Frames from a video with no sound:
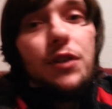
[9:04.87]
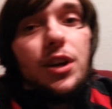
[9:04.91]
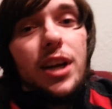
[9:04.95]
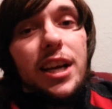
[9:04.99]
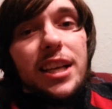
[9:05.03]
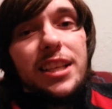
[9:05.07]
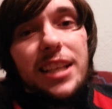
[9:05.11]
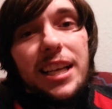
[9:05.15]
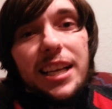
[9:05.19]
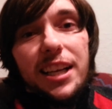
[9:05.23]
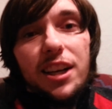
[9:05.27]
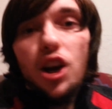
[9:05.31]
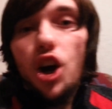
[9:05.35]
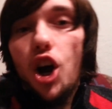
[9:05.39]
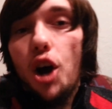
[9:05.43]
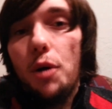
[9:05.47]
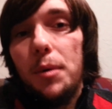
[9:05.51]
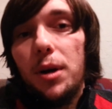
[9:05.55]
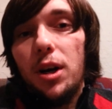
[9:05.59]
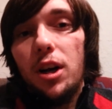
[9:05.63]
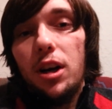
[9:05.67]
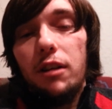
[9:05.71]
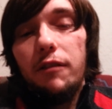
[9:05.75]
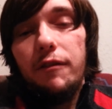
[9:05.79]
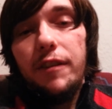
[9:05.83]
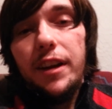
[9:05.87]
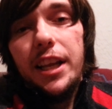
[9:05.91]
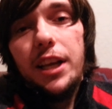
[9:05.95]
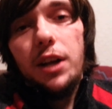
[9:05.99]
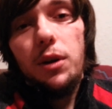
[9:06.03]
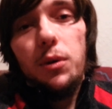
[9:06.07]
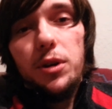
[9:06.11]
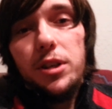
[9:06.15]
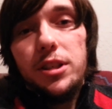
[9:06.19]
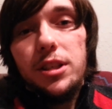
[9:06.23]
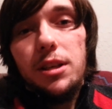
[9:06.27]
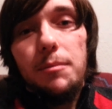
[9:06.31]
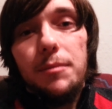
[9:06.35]
you guys like comment on a video
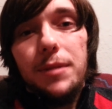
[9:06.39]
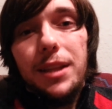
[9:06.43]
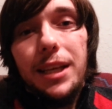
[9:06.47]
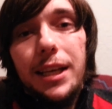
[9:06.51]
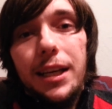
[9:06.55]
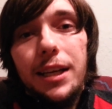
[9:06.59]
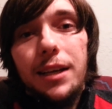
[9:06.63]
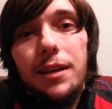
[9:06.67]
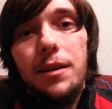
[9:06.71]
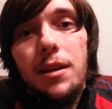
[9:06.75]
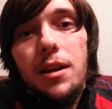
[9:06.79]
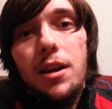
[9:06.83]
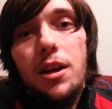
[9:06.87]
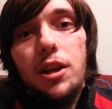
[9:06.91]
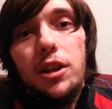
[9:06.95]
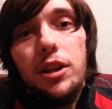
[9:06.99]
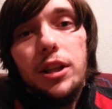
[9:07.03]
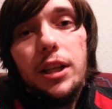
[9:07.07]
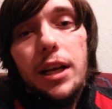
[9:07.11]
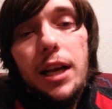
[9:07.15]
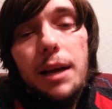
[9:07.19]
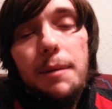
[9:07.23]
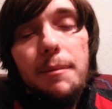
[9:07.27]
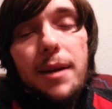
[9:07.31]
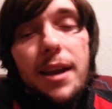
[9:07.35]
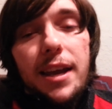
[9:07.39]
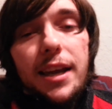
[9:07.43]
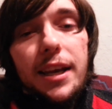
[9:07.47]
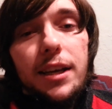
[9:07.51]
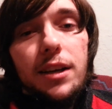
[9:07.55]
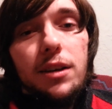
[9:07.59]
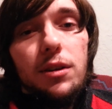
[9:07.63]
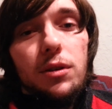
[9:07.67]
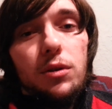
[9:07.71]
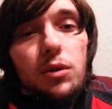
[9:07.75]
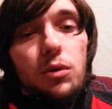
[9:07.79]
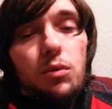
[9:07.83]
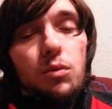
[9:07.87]
or something that I
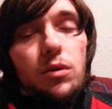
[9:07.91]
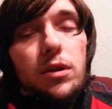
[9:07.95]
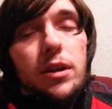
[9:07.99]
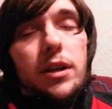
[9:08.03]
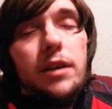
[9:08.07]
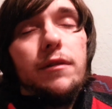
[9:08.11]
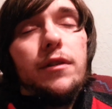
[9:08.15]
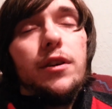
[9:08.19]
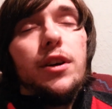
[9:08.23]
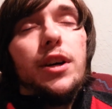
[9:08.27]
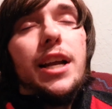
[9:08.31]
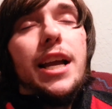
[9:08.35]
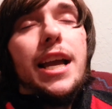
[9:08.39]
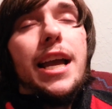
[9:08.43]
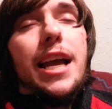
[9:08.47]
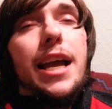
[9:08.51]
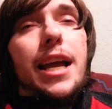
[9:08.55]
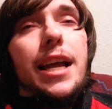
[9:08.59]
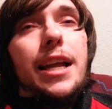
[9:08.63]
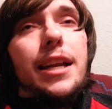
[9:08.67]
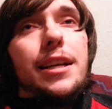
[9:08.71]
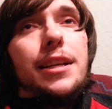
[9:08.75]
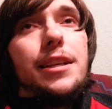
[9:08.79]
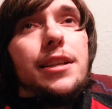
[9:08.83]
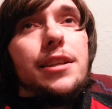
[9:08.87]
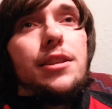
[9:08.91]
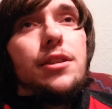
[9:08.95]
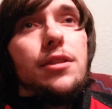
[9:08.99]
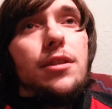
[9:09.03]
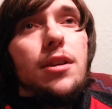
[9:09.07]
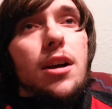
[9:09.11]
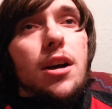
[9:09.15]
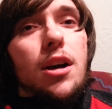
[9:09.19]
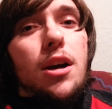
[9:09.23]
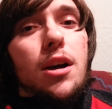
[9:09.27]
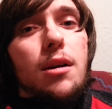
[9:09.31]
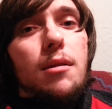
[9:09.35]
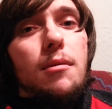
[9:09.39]
make or whatever, and
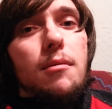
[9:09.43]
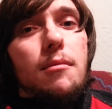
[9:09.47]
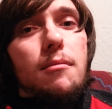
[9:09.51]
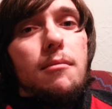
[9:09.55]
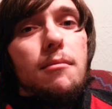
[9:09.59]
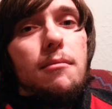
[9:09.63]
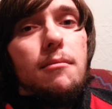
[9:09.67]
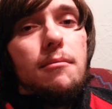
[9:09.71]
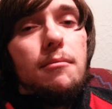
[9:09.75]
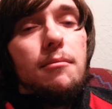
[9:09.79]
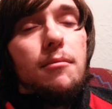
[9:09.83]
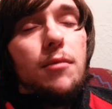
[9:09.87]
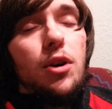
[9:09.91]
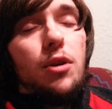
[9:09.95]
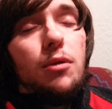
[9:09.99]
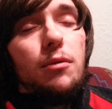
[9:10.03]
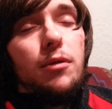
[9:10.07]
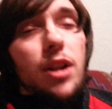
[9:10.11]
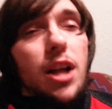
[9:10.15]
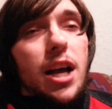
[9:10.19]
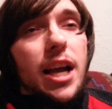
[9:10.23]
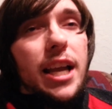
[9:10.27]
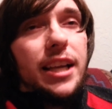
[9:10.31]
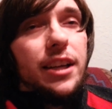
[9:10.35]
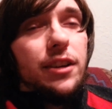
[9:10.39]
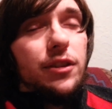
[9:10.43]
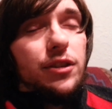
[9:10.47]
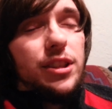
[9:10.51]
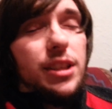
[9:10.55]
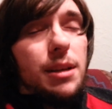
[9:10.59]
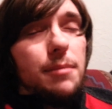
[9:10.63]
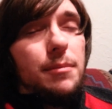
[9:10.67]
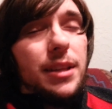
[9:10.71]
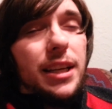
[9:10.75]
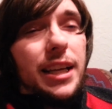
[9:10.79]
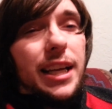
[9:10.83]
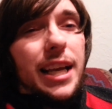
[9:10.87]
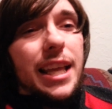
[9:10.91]
or like or
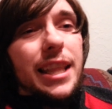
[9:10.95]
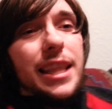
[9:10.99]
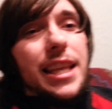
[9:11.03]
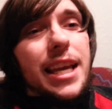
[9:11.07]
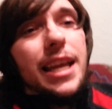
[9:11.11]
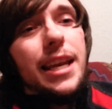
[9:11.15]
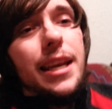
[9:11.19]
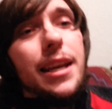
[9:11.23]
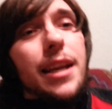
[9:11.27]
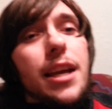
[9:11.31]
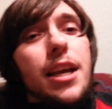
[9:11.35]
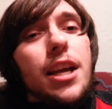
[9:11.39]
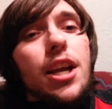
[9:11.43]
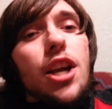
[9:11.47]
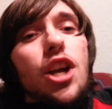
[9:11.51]
something, and then